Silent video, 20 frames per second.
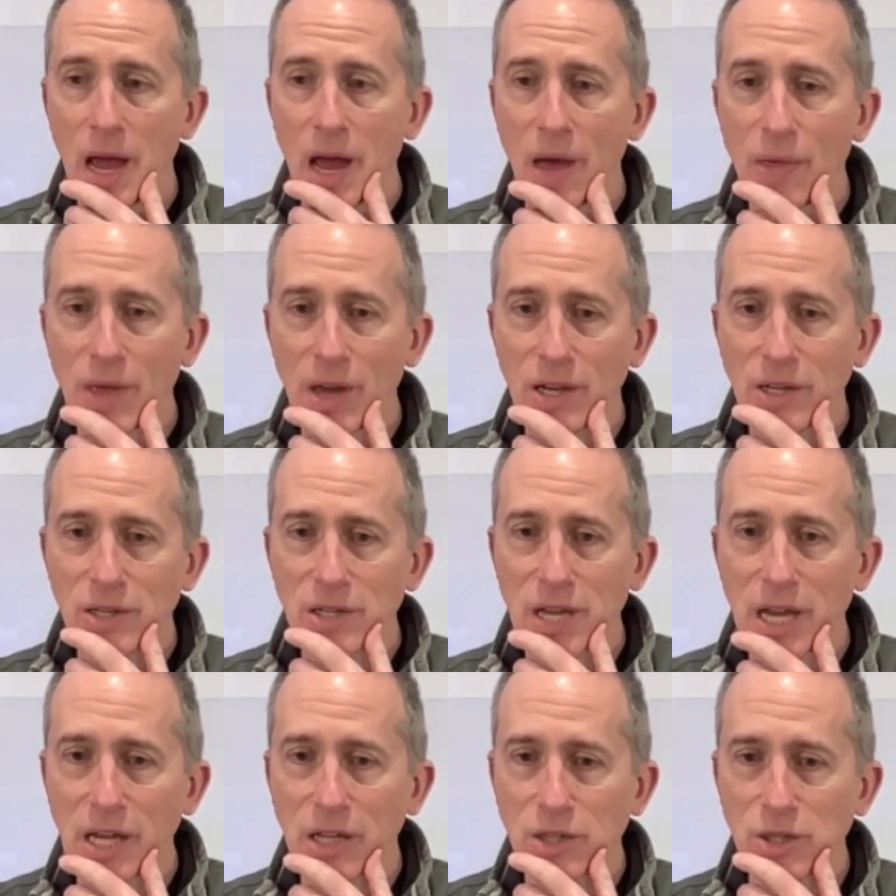And then
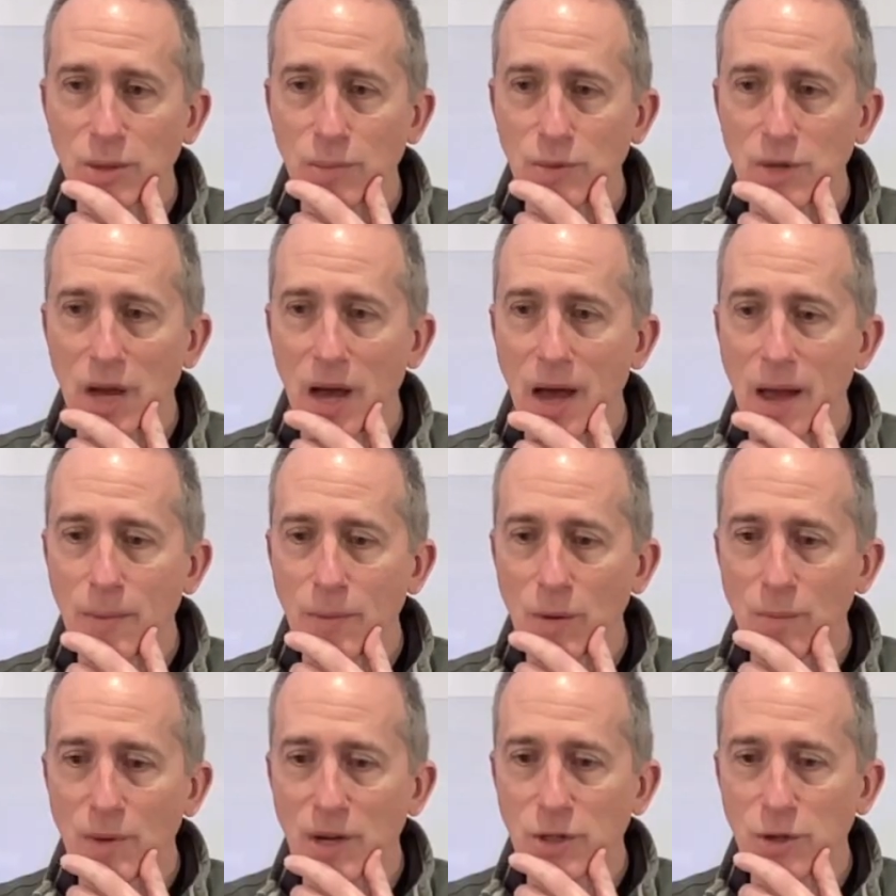take some
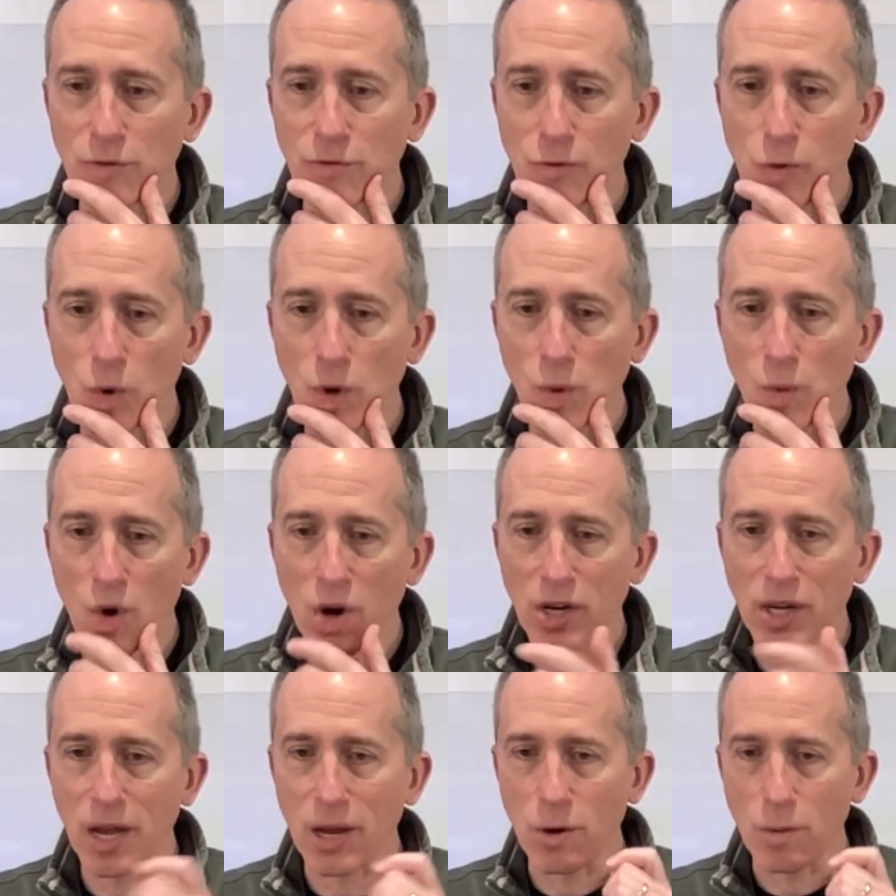time on measure
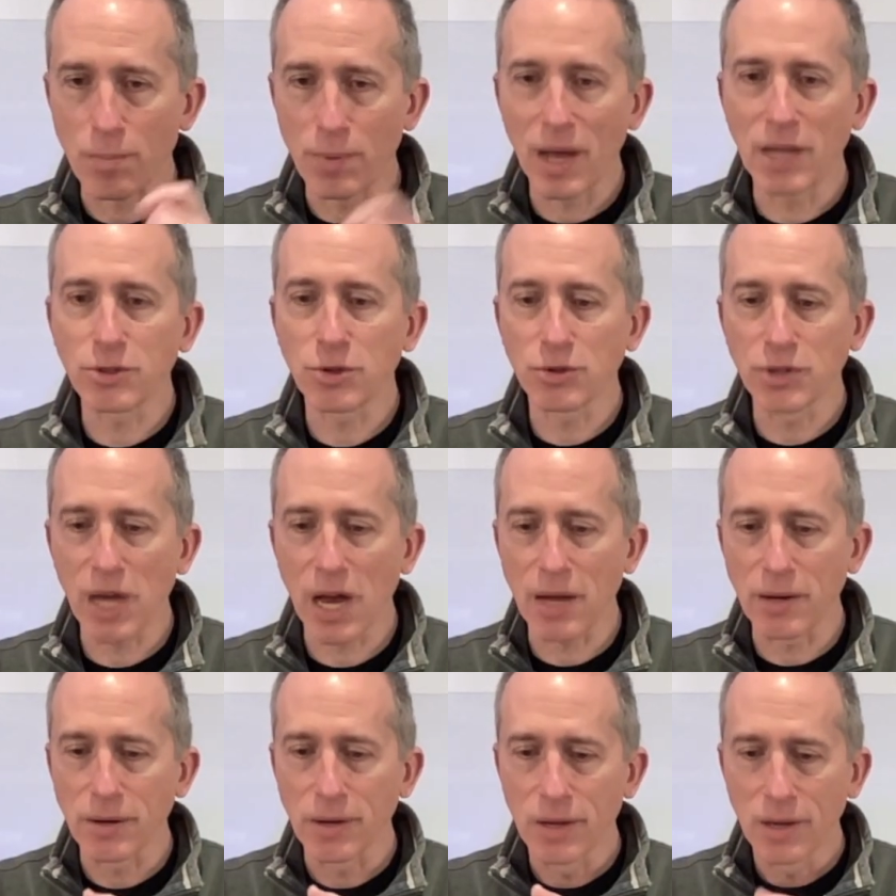41, get your pencils
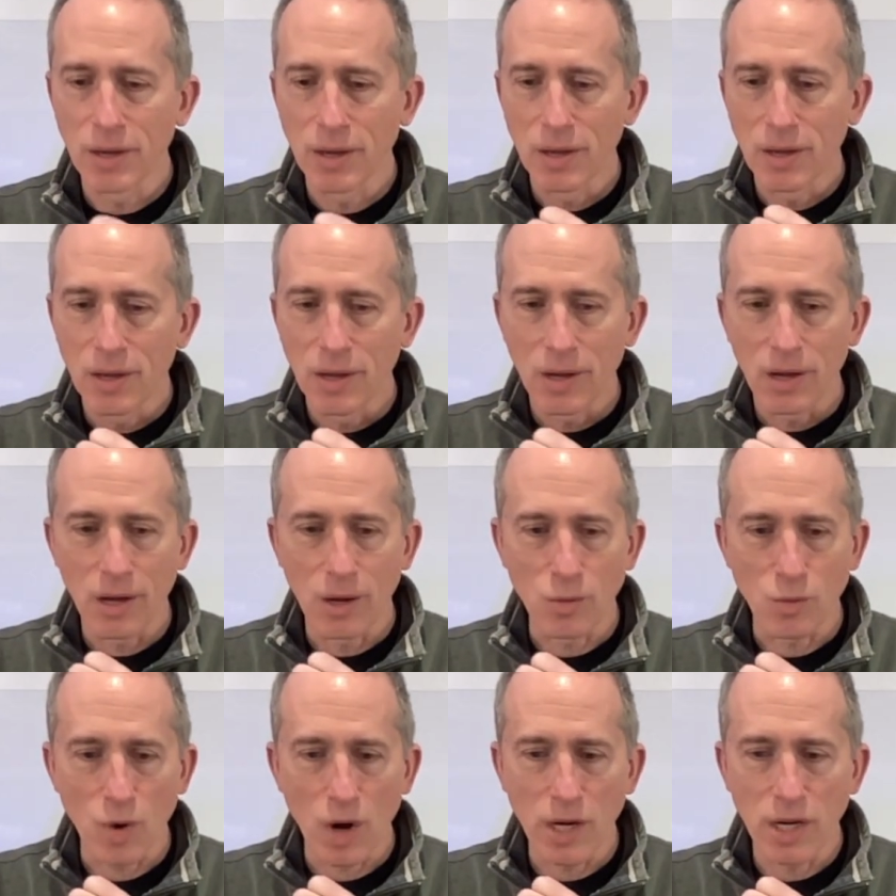out,
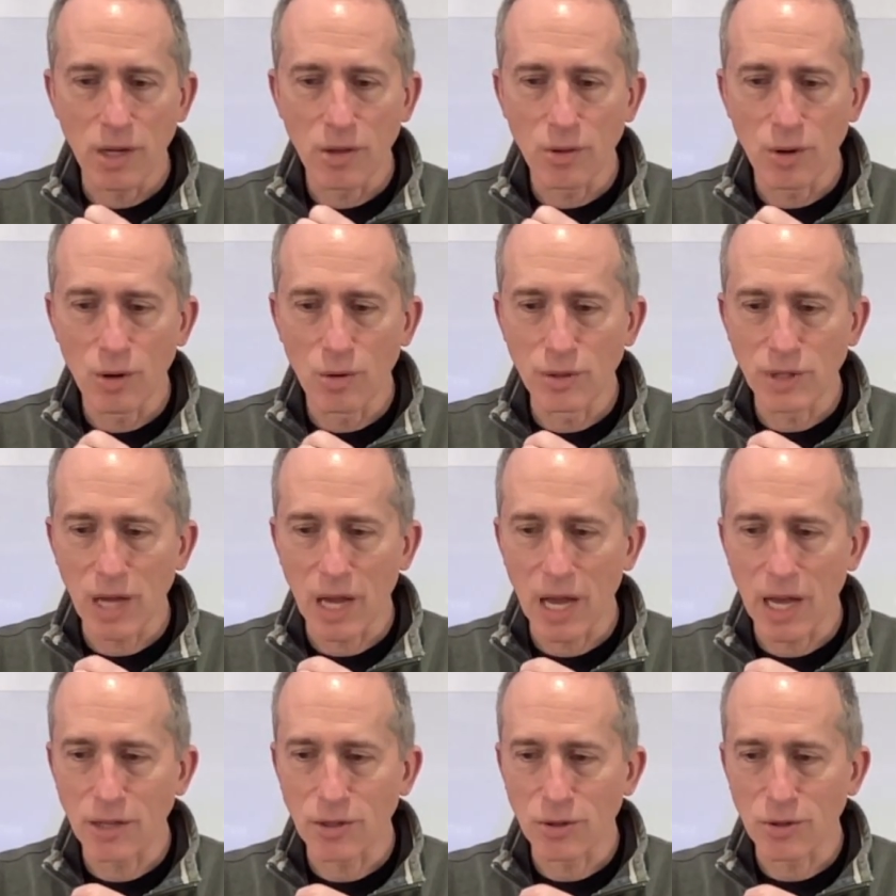and write in those
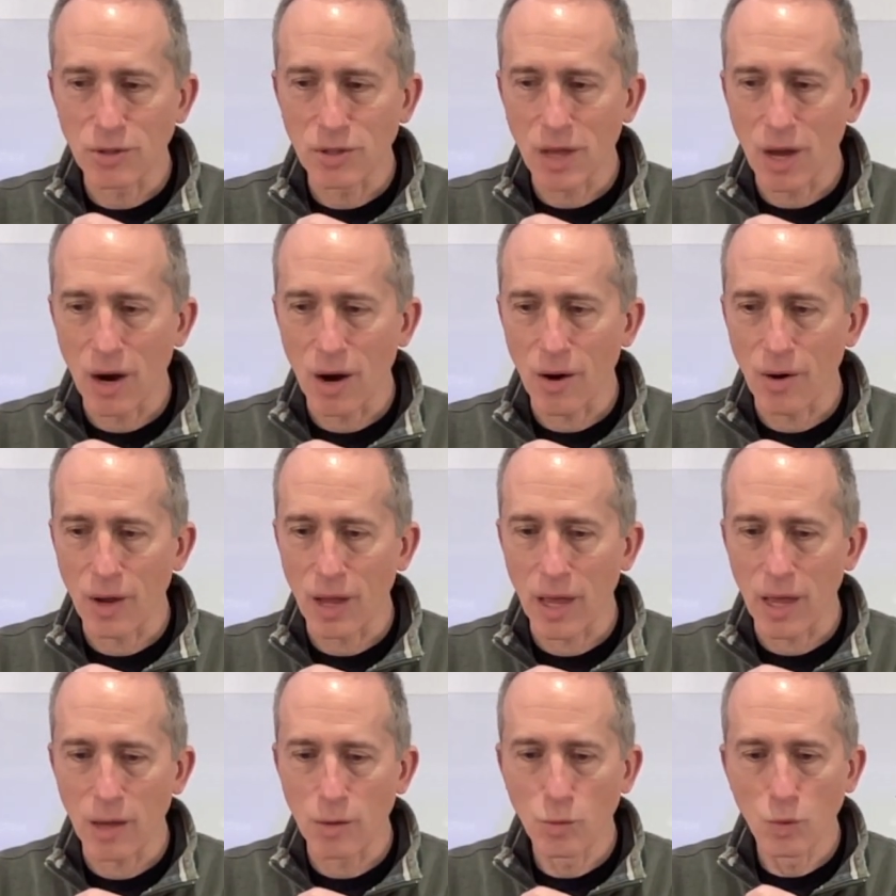answers there,
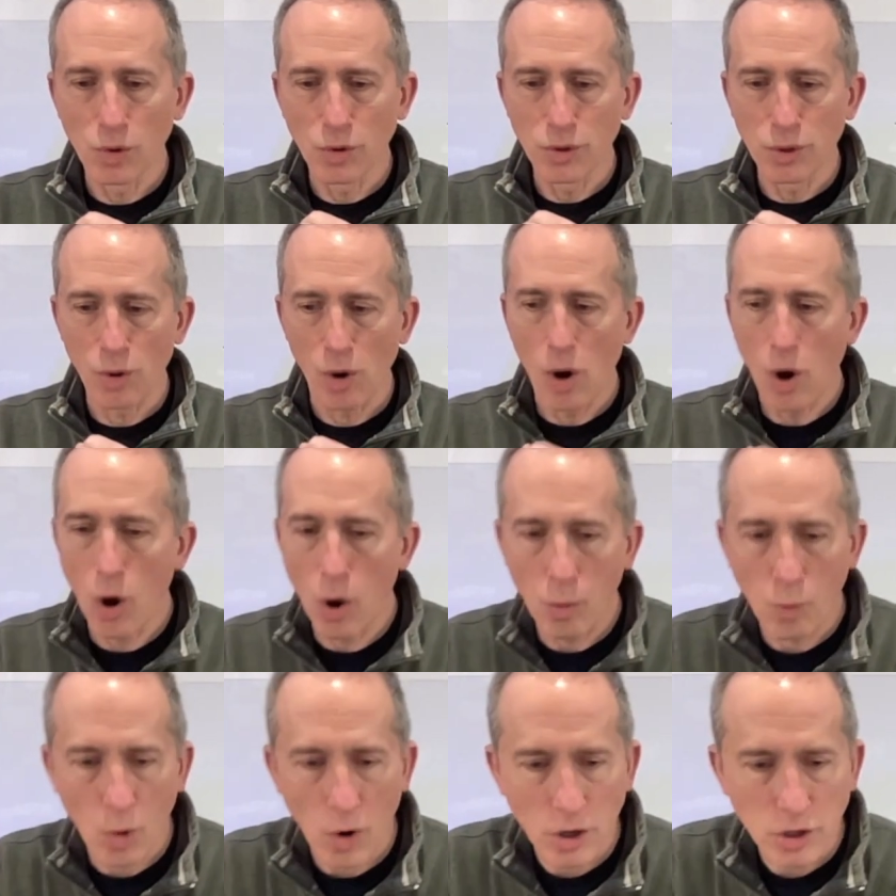and we'll do a
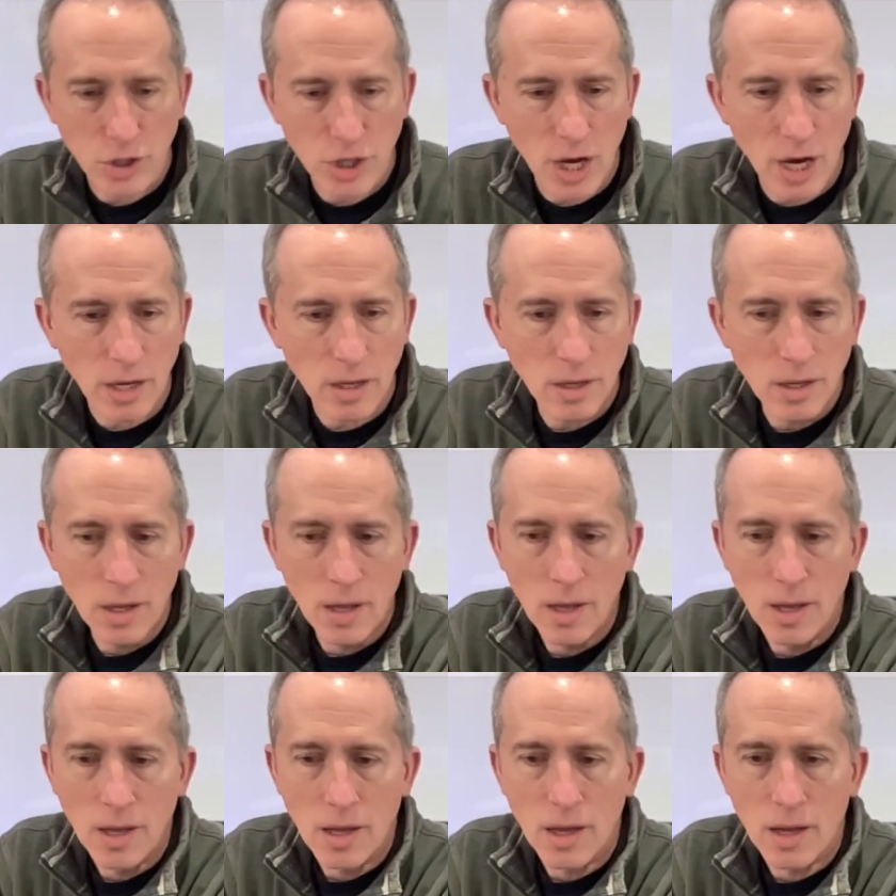homework check
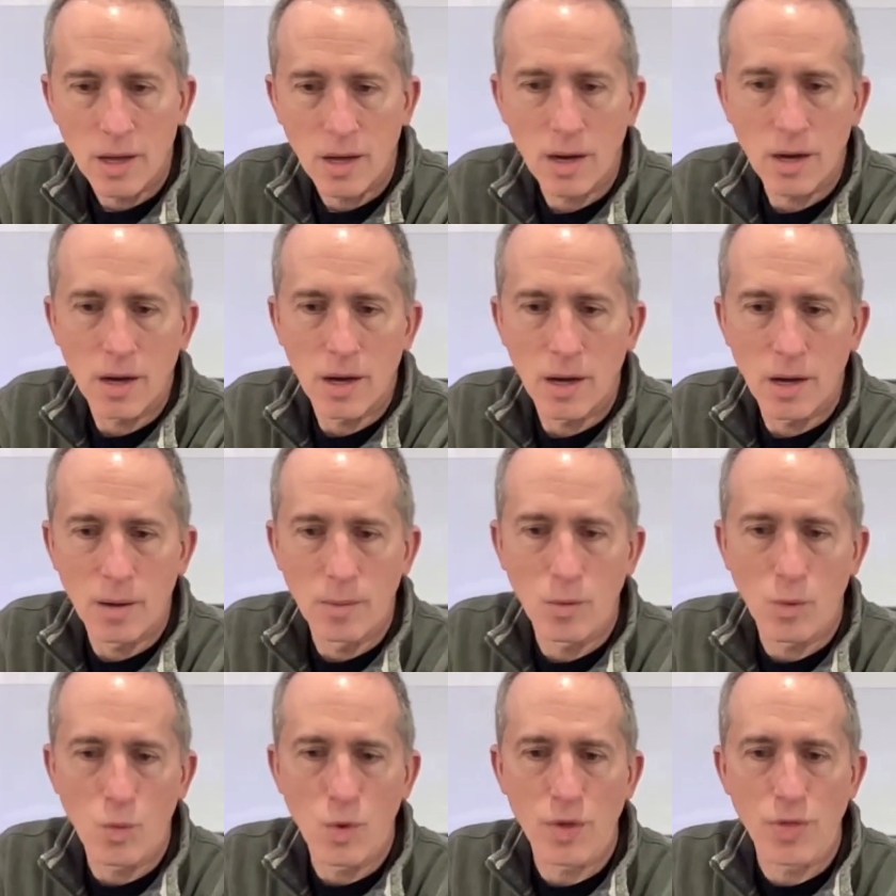
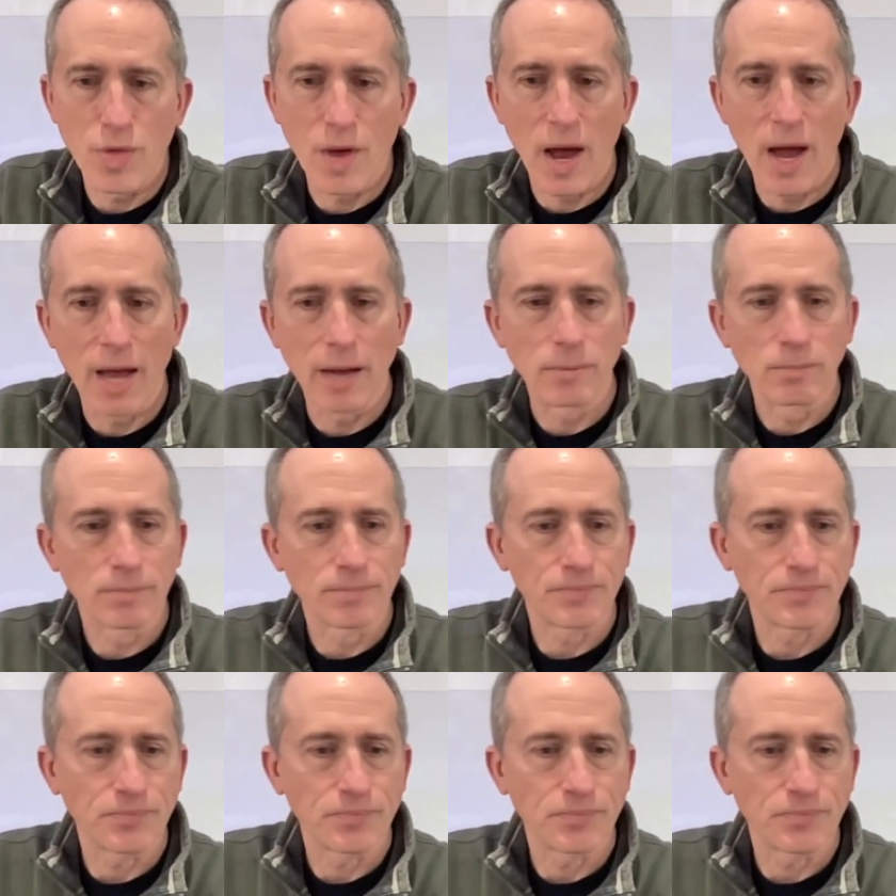with that.